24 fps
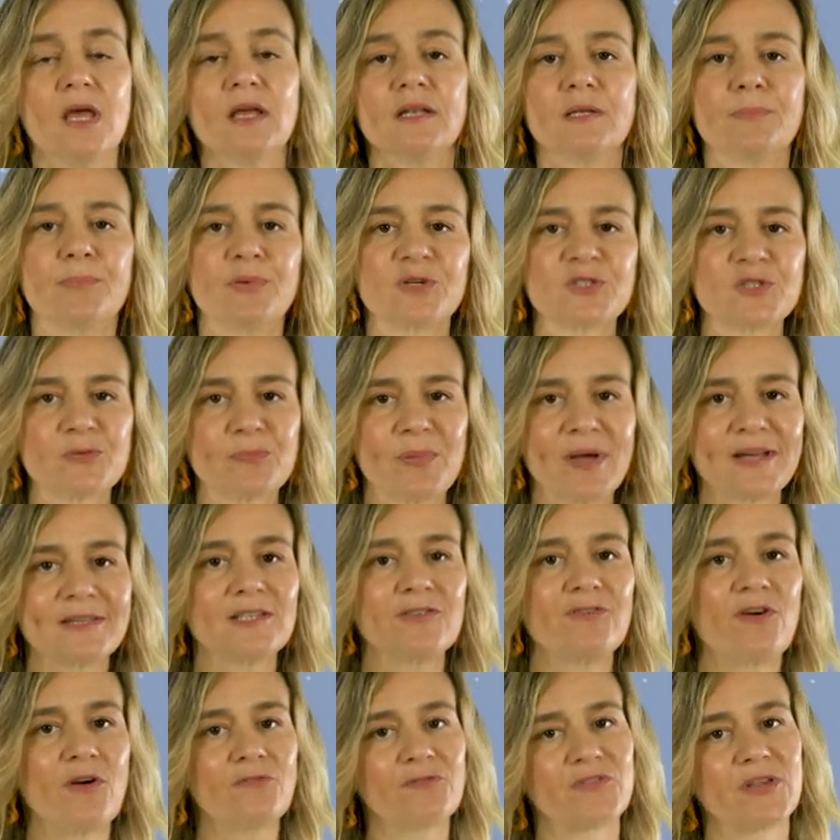The
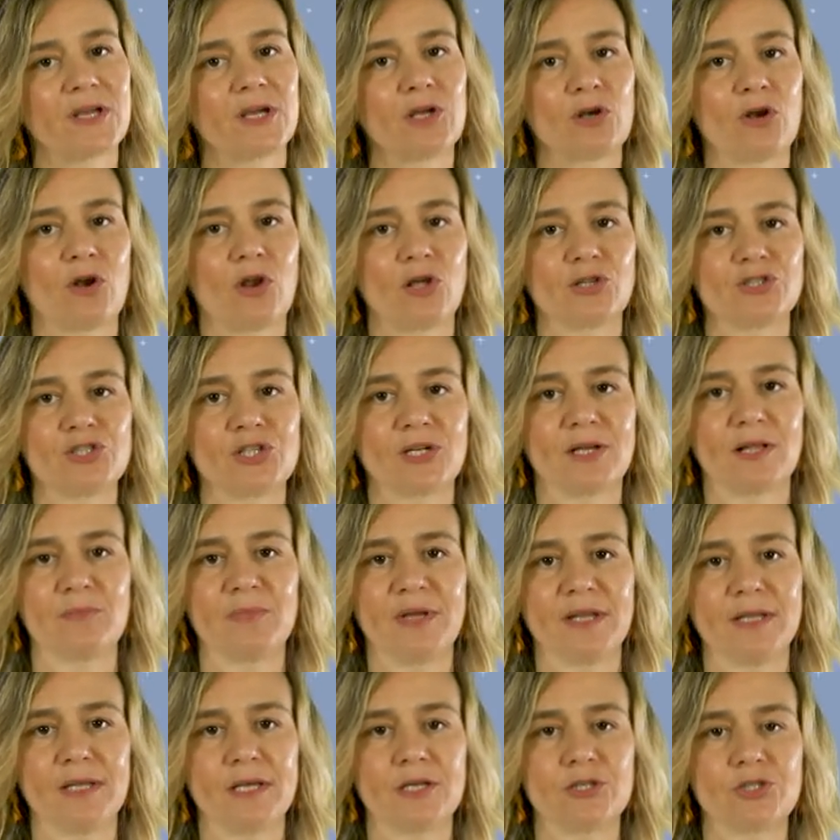perspective of technological
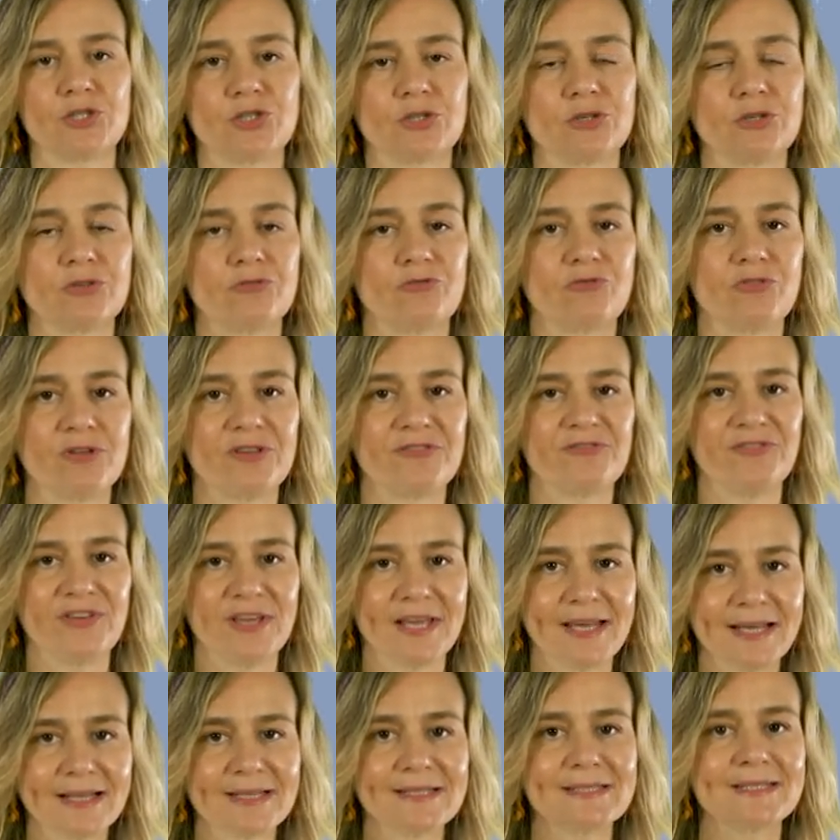mediation
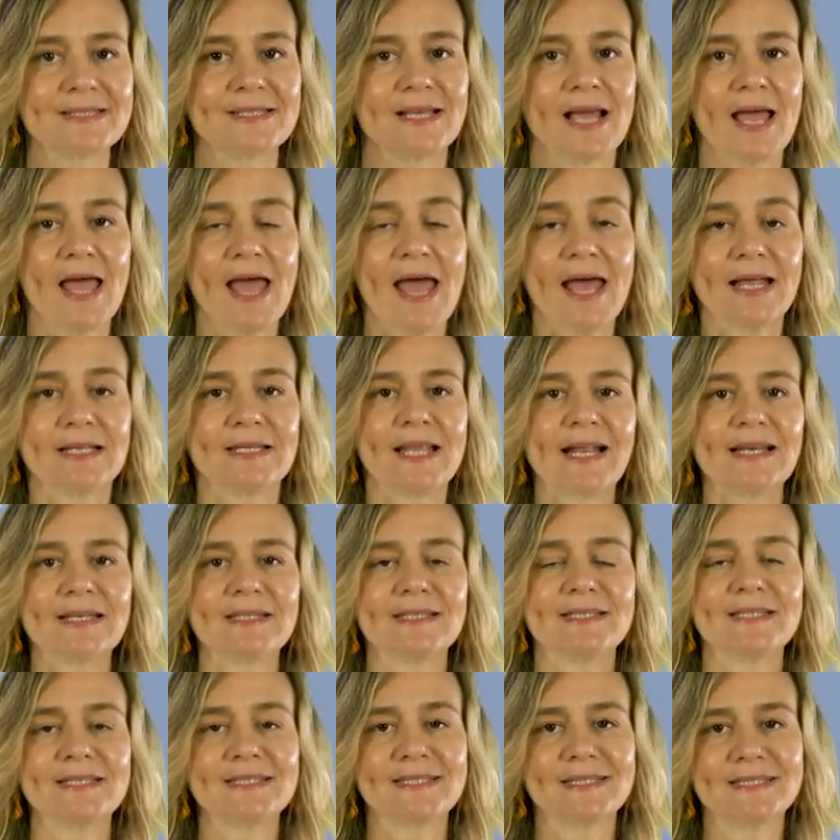reveals
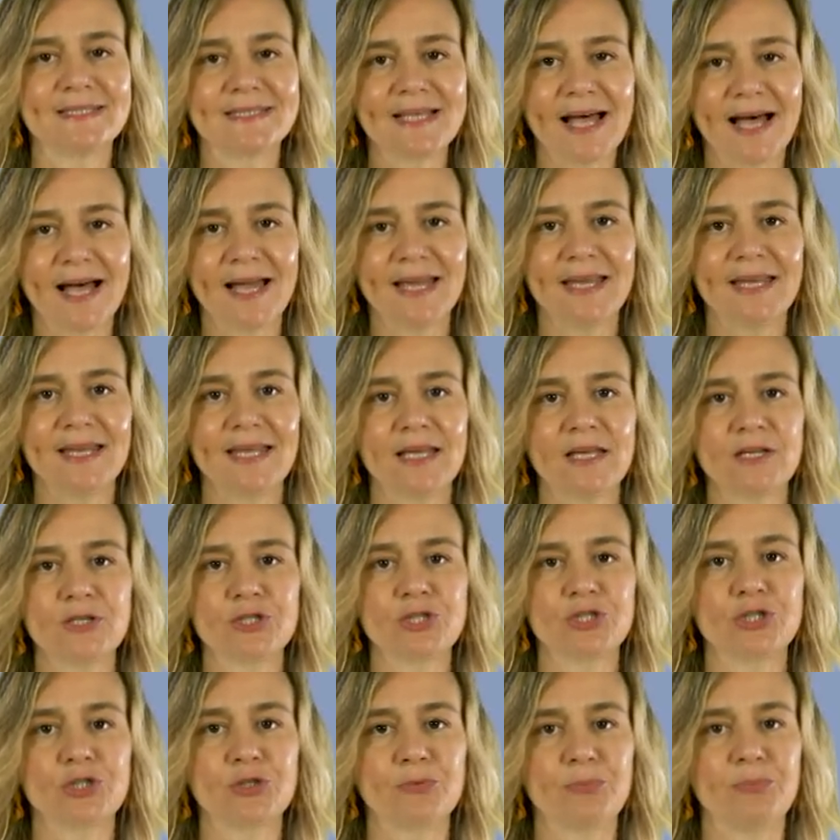that designing
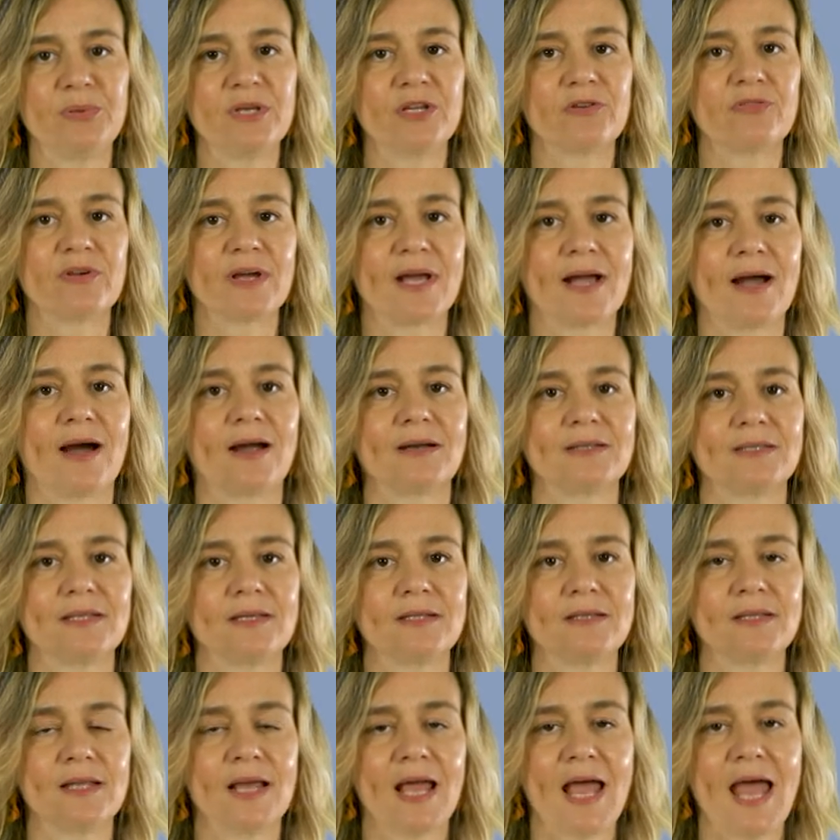should be
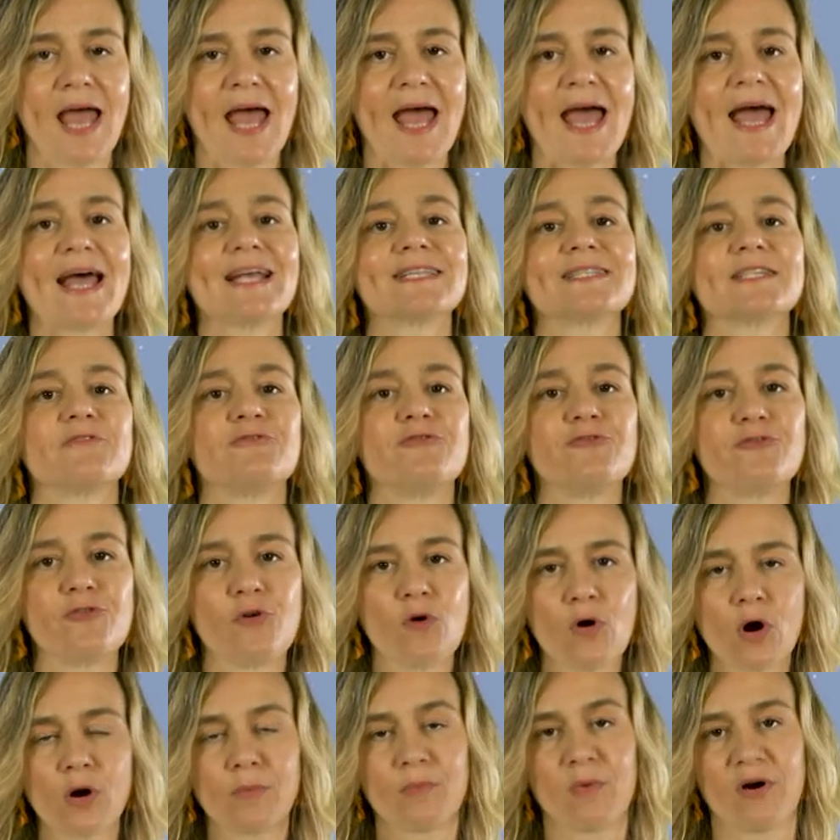regarded as a
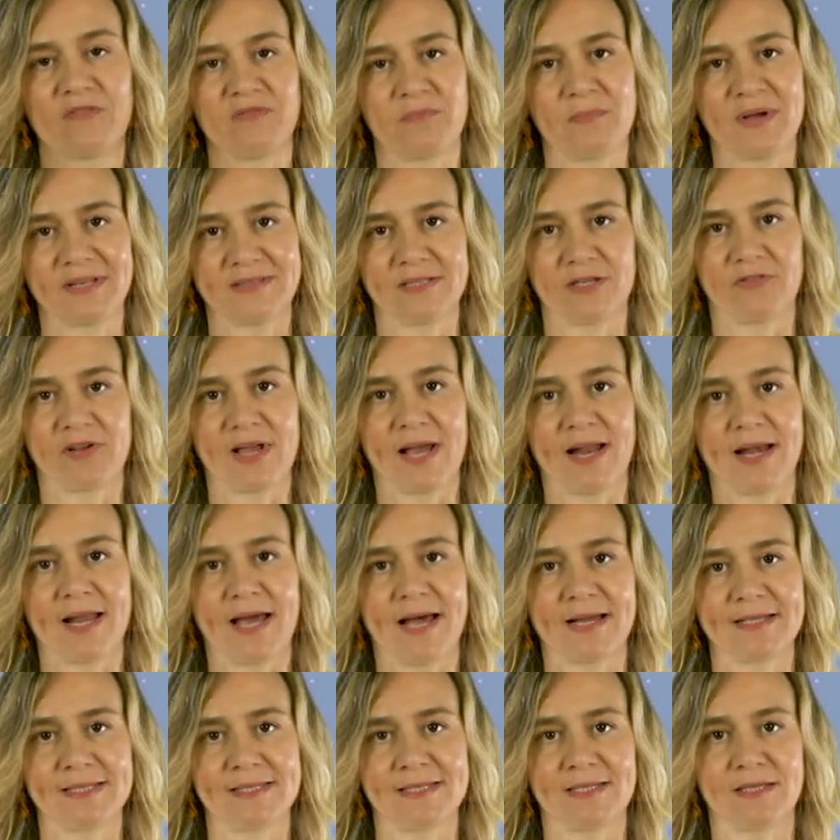form of
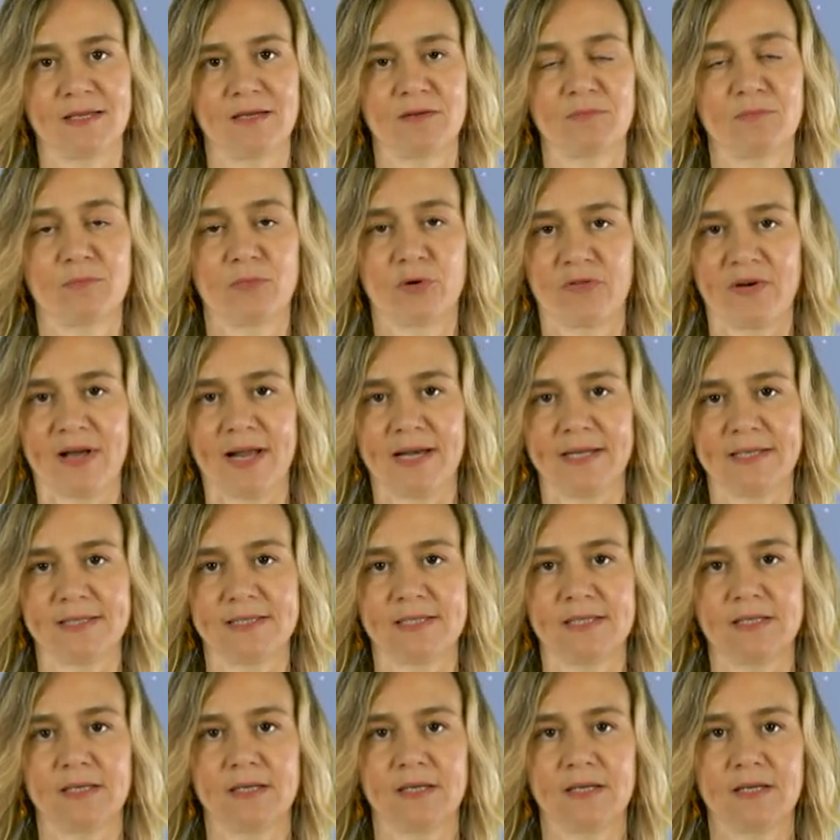materializing
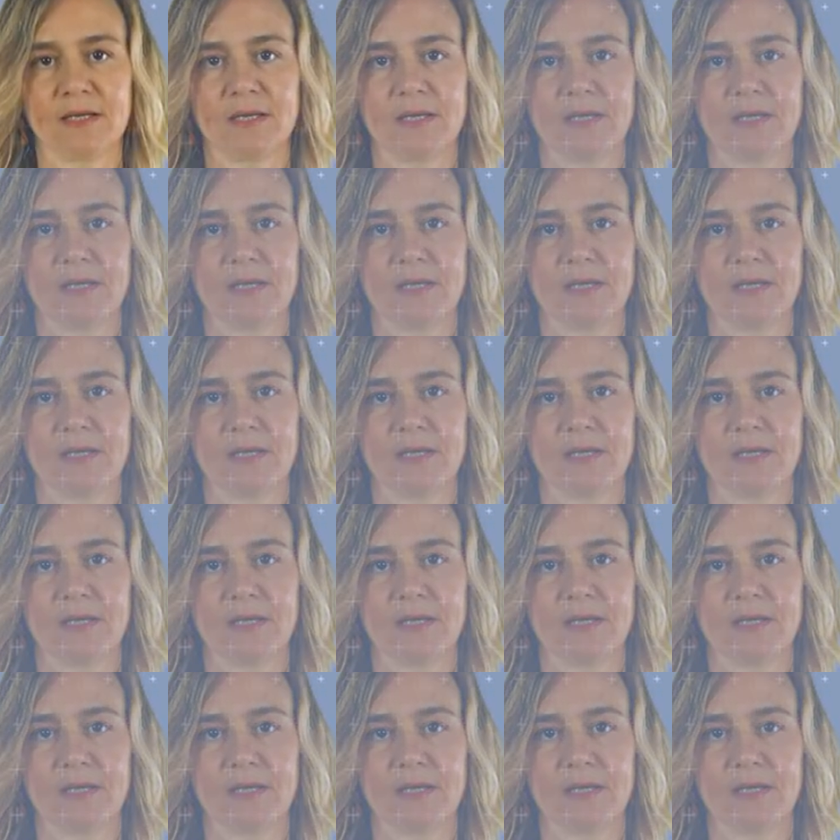morality.